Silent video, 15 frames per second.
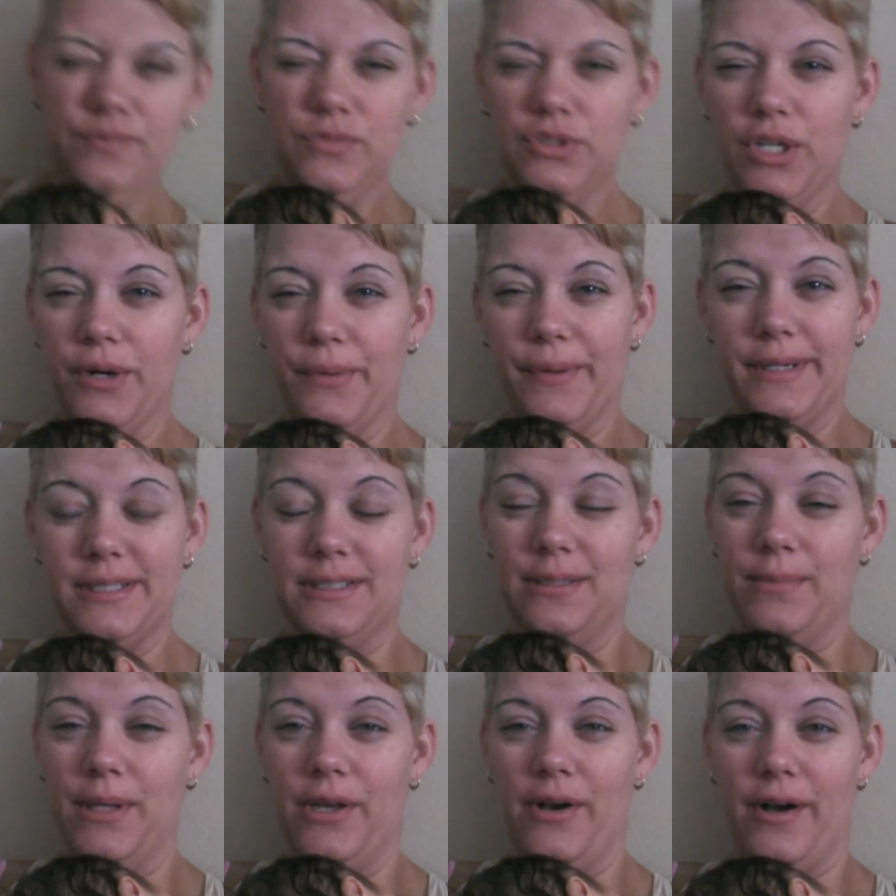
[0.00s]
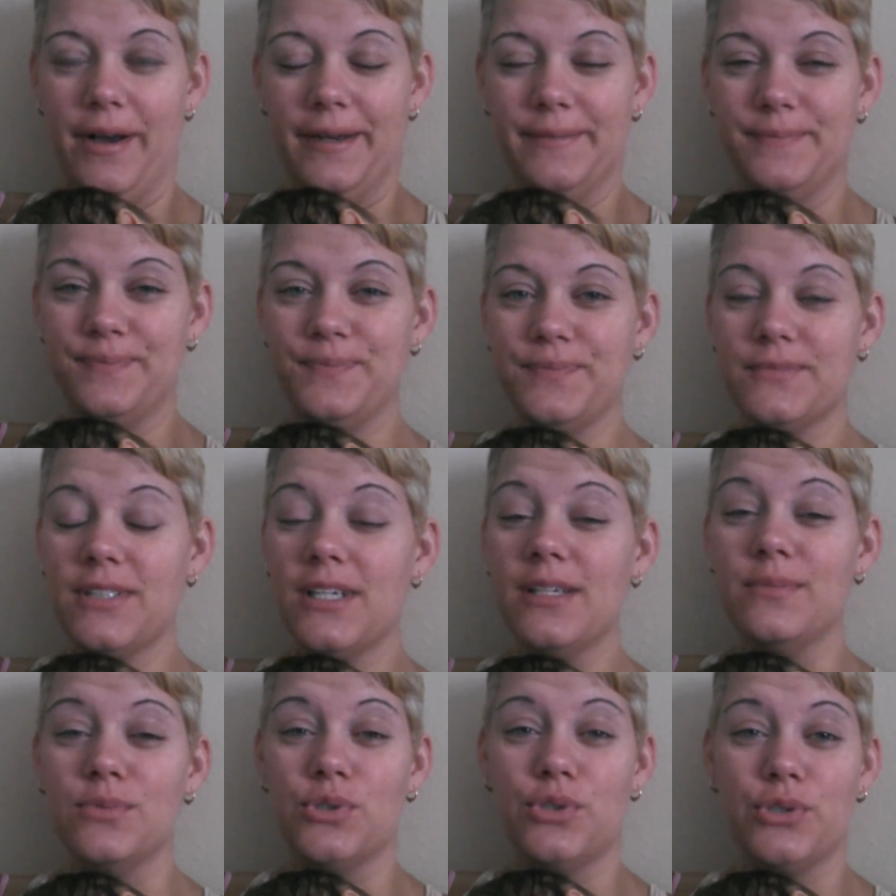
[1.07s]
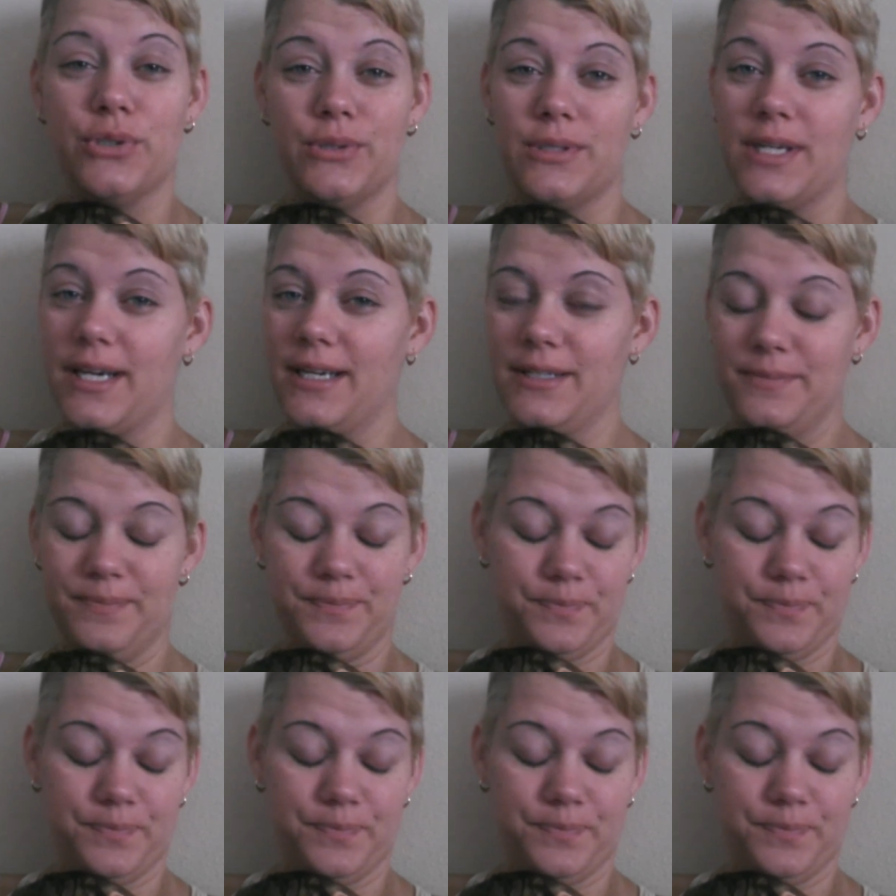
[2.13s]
You don't want to see me yawn. I'm so tired.